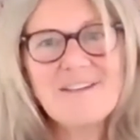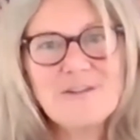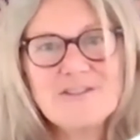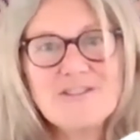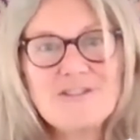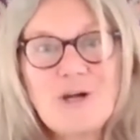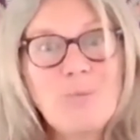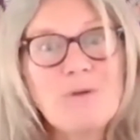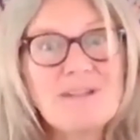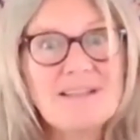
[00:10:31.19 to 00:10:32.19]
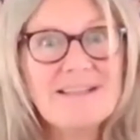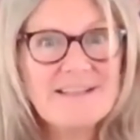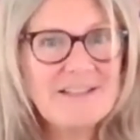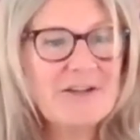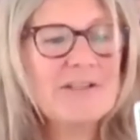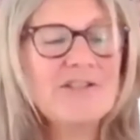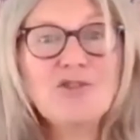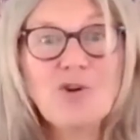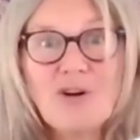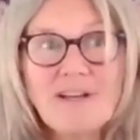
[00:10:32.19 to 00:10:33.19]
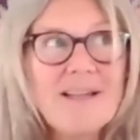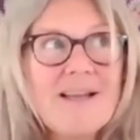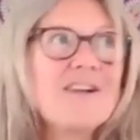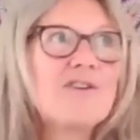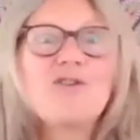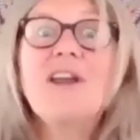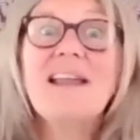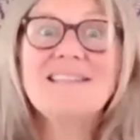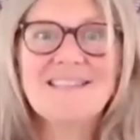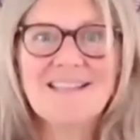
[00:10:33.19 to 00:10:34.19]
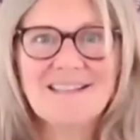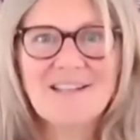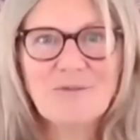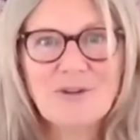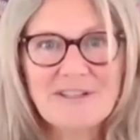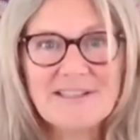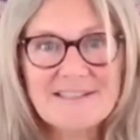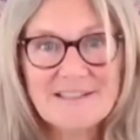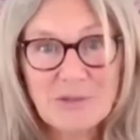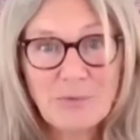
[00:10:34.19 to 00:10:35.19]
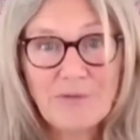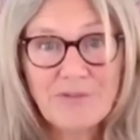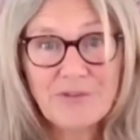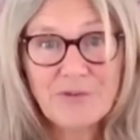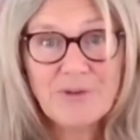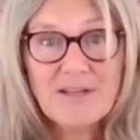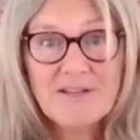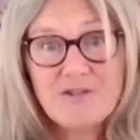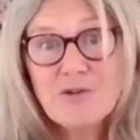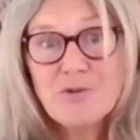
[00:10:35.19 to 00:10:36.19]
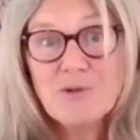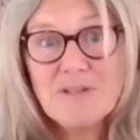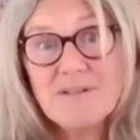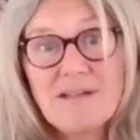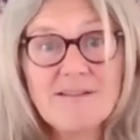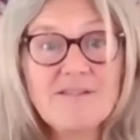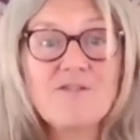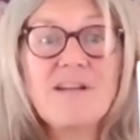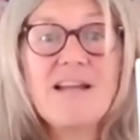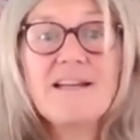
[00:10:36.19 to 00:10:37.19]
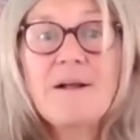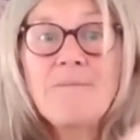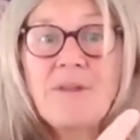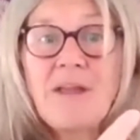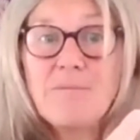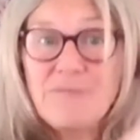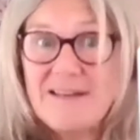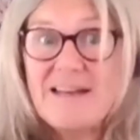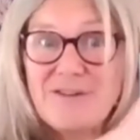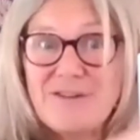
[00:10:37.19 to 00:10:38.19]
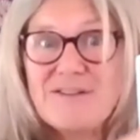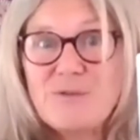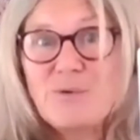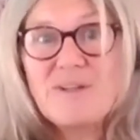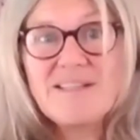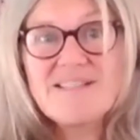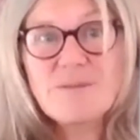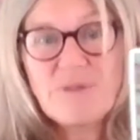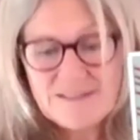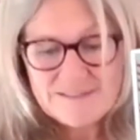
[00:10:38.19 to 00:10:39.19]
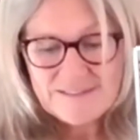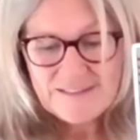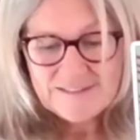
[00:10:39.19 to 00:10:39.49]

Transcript: You can just openly, you know, enjoy creating what it is that you want to do and create, then everything's falling into place.